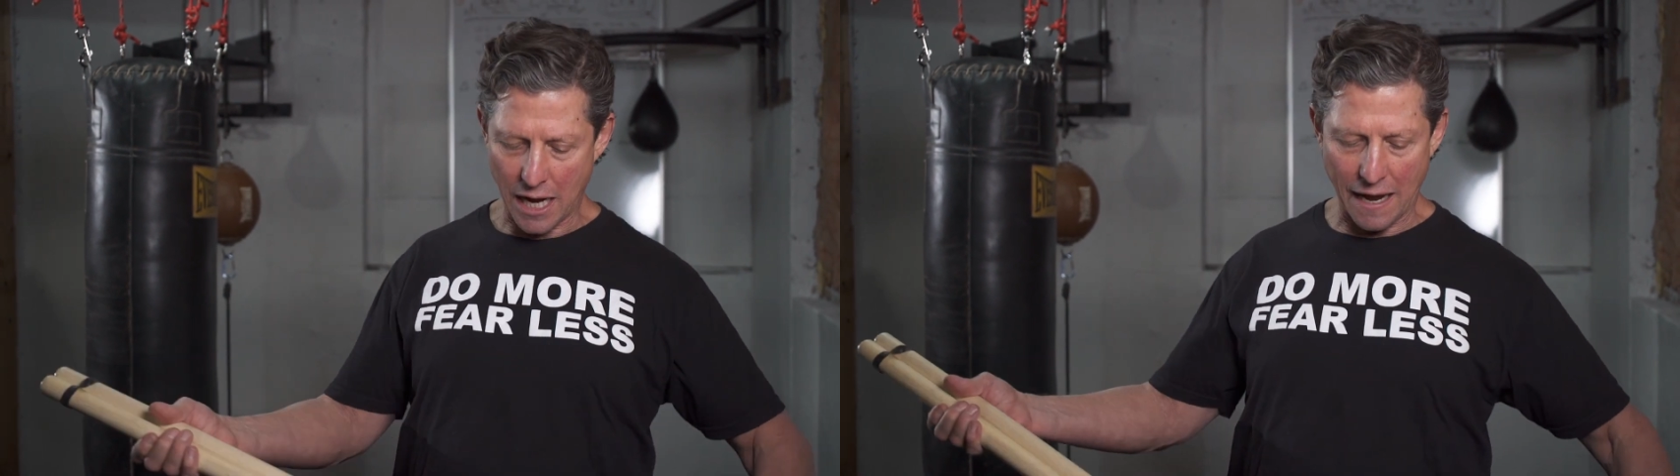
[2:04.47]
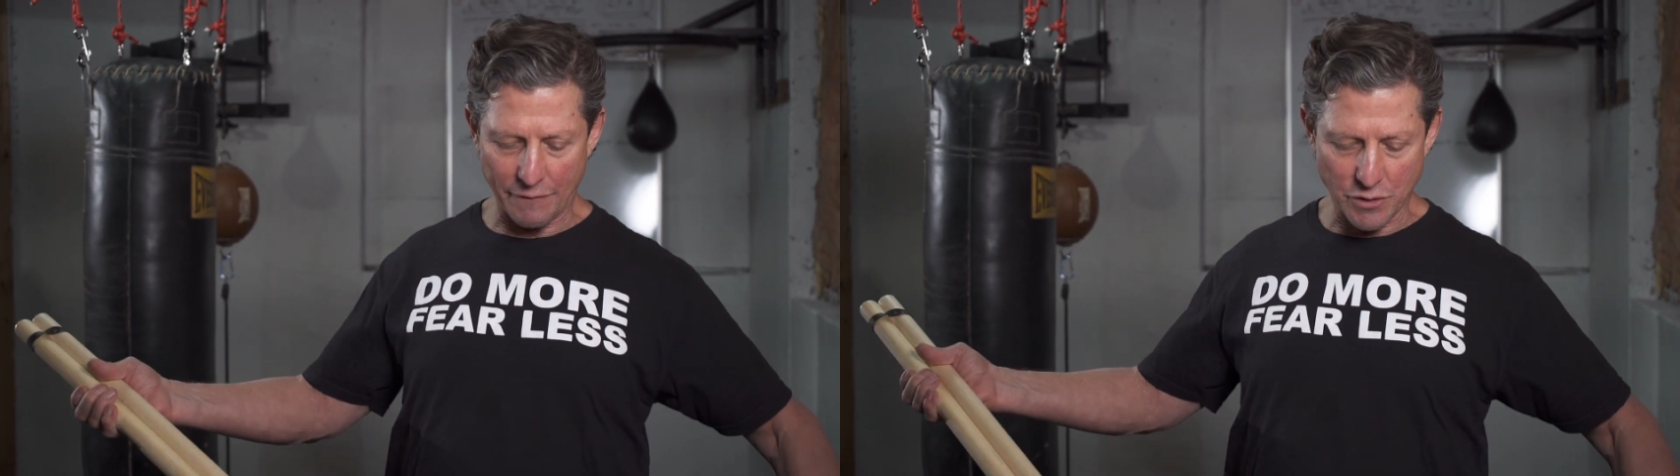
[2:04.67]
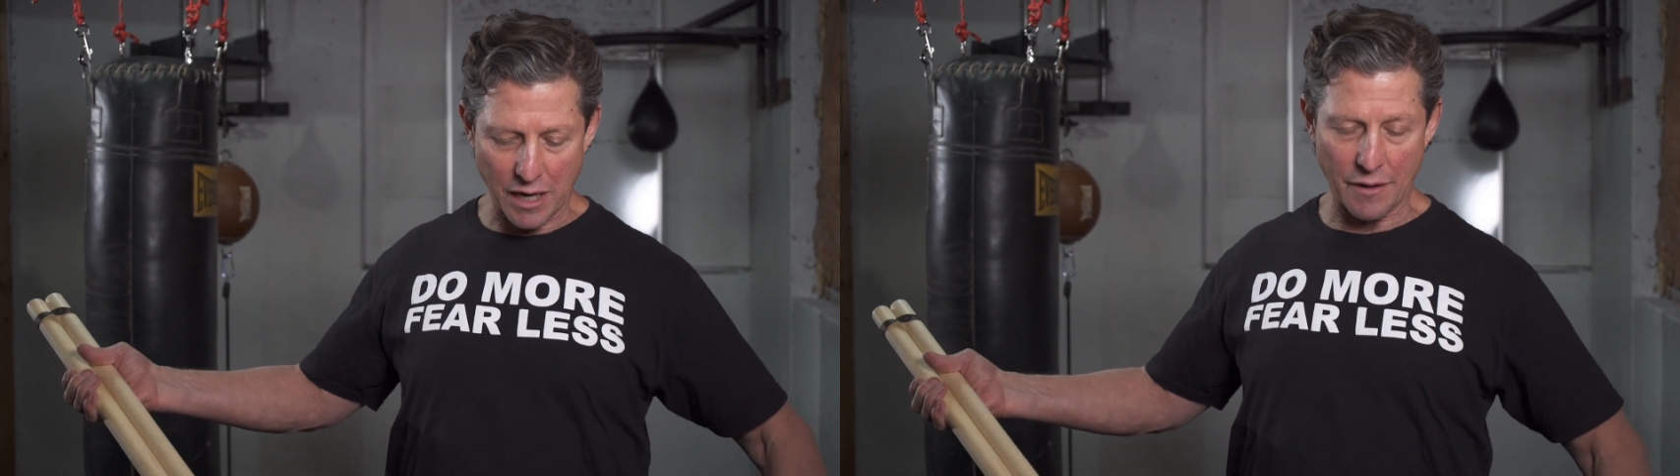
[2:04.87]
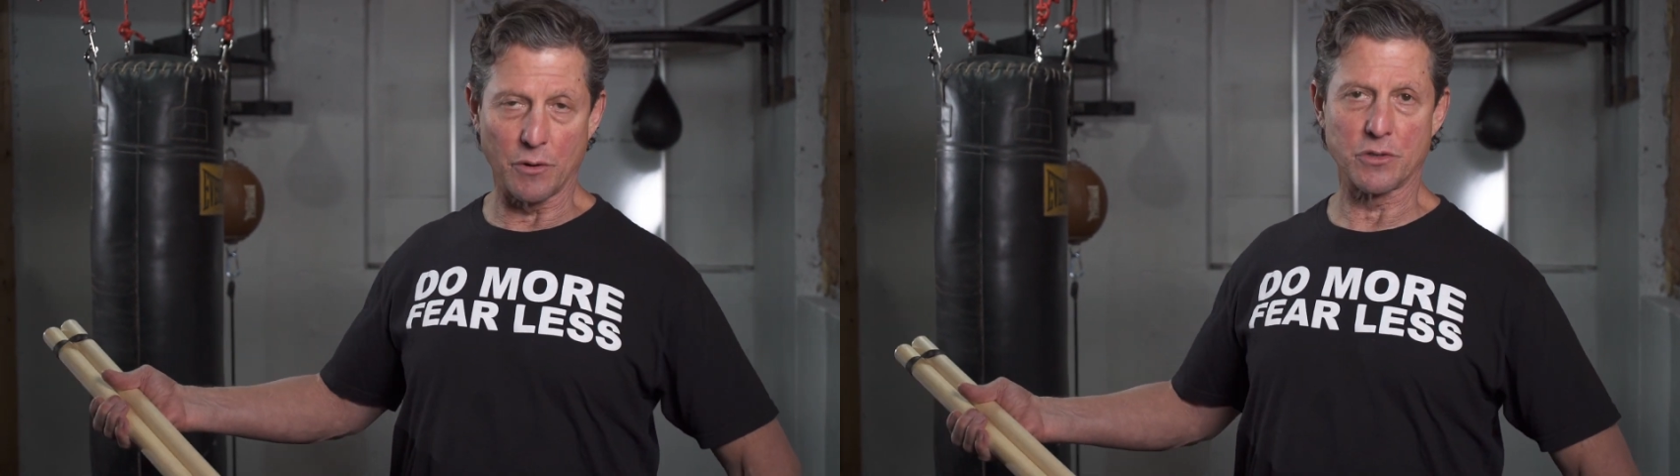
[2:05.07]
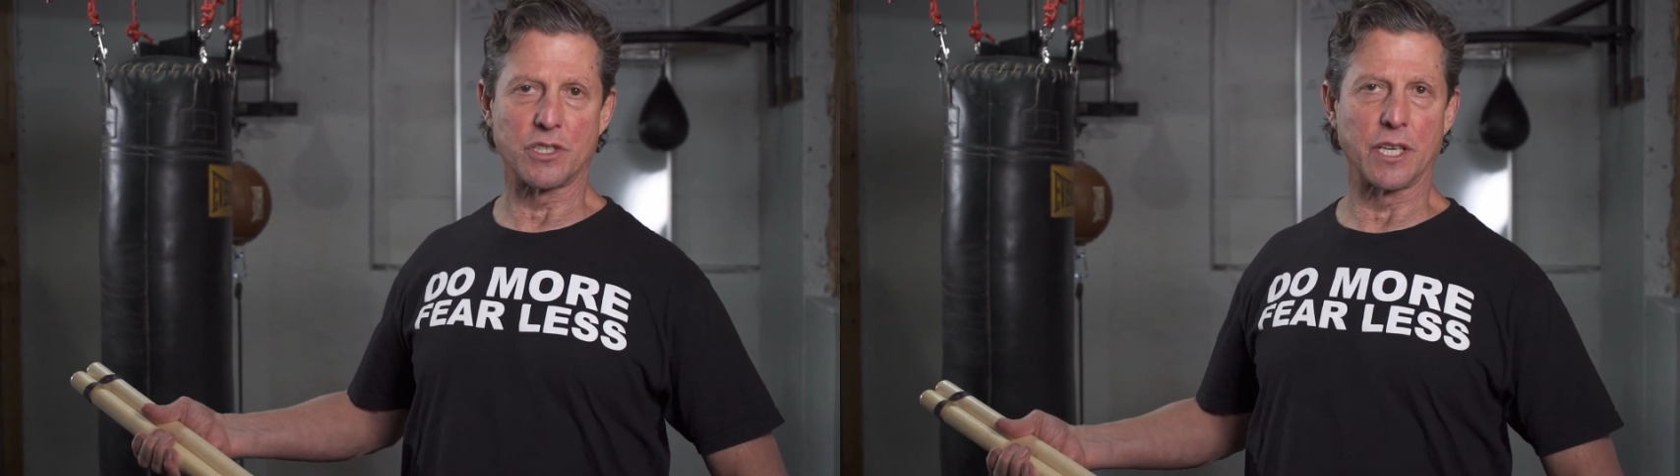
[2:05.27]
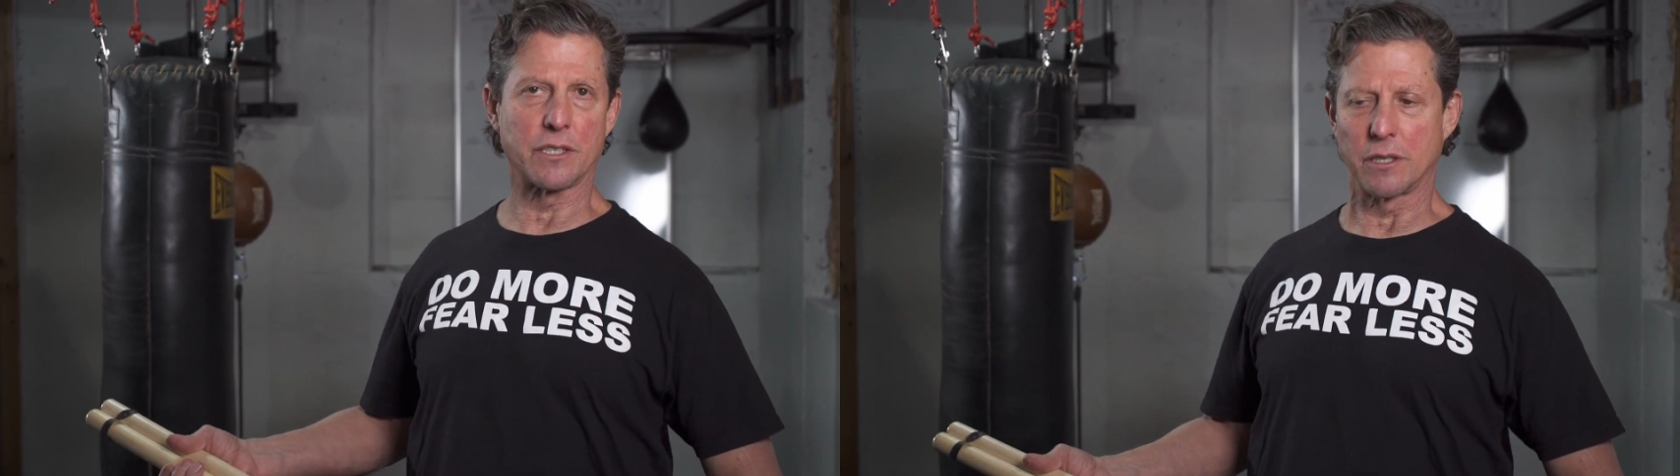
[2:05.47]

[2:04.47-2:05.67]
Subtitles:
have tried those sticks,